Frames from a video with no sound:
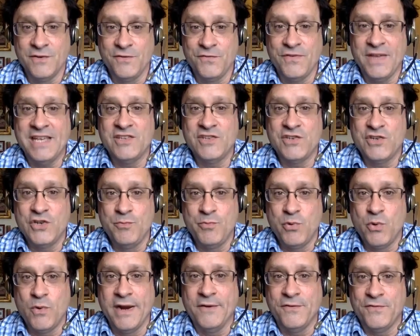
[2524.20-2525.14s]
phase
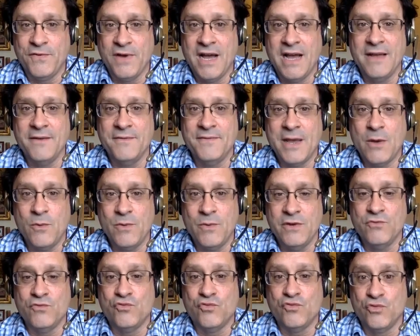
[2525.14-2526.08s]
2.5 that
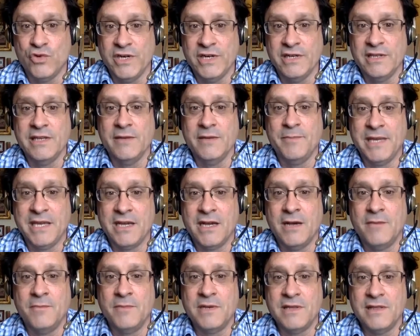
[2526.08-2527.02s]
we really
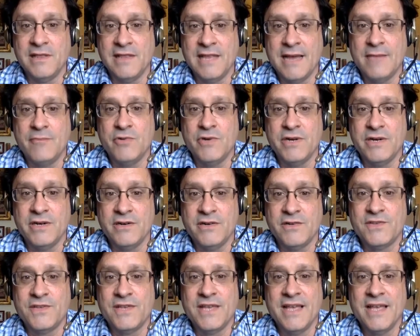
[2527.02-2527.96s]
become
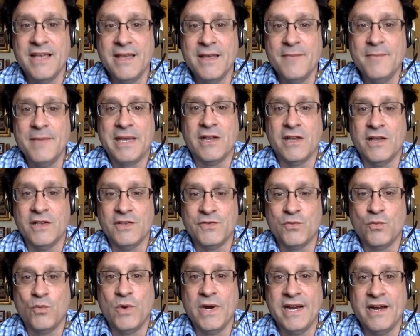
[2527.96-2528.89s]
collaborators
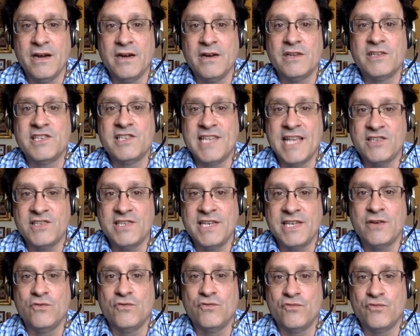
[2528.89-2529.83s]
because we're
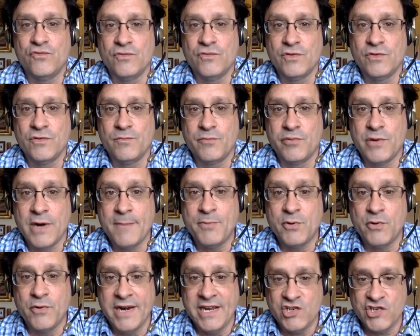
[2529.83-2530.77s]
assessing
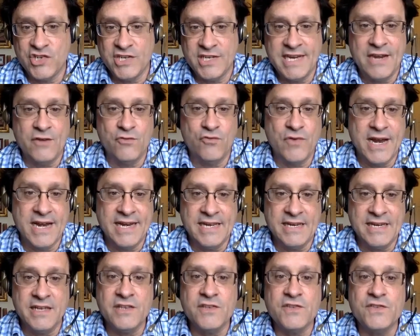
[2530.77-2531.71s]
preparation and
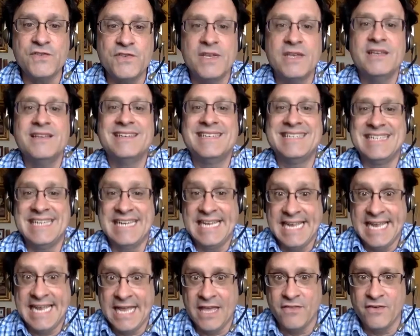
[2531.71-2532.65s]
readiness
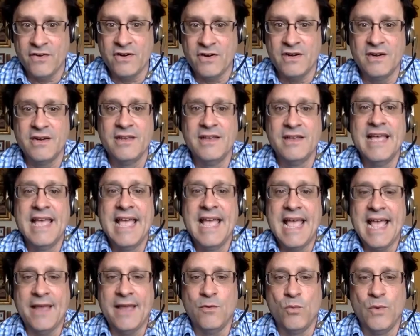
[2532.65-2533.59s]
together.
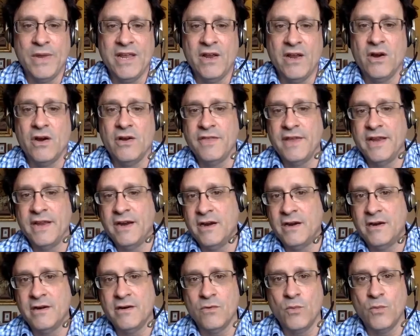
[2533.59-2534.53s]
And we are
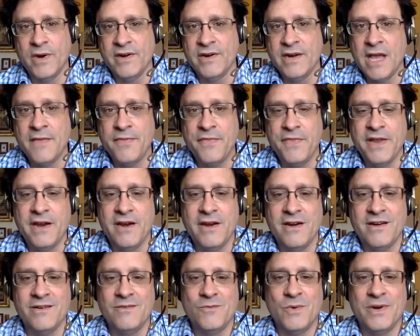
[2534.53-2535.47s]
there, we're not
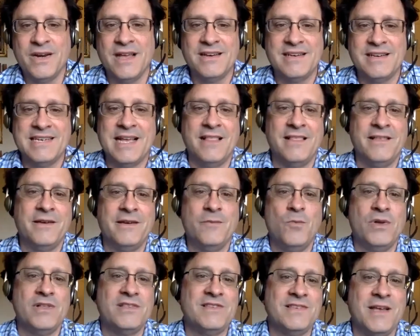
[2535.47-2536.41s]
there, we're not telling them
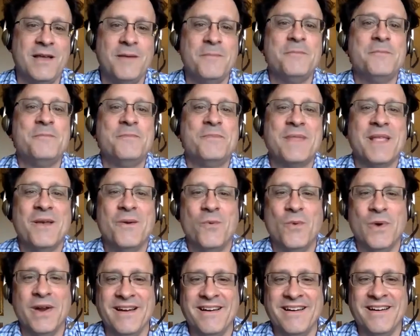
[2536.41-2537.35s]
what's up.
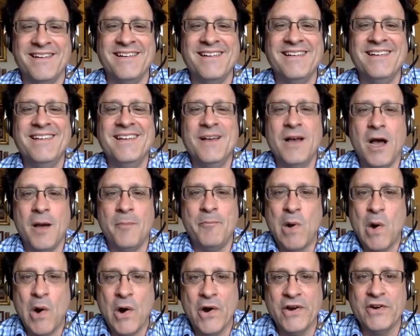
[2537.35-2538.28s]
We're a
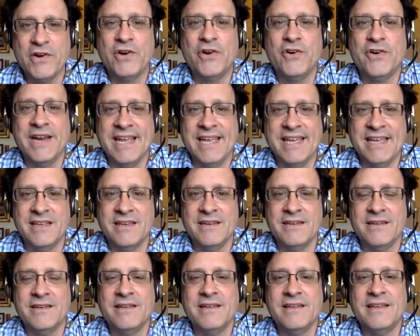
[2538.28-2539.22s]
partner
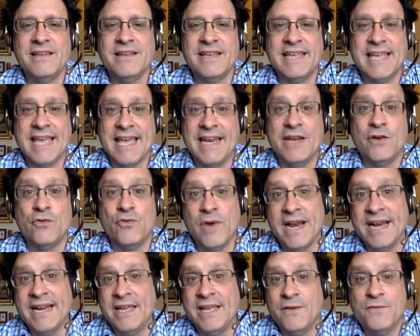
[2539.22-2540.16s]
in getting
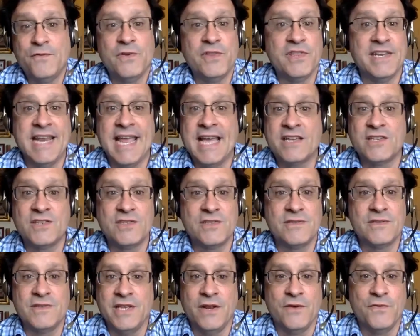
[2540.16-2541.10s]
ready for the
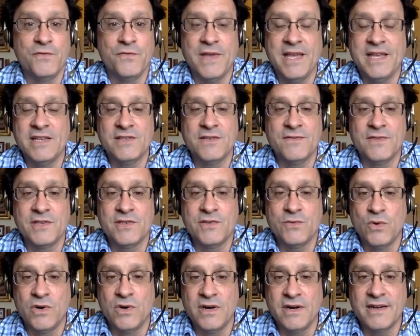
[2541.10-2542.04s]
next you know phase of
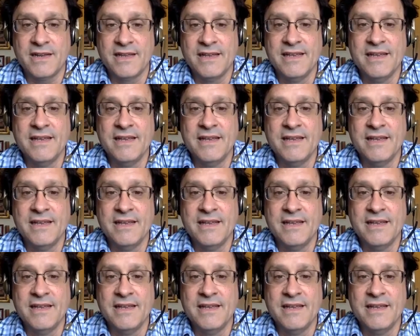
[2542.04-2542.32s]
this work.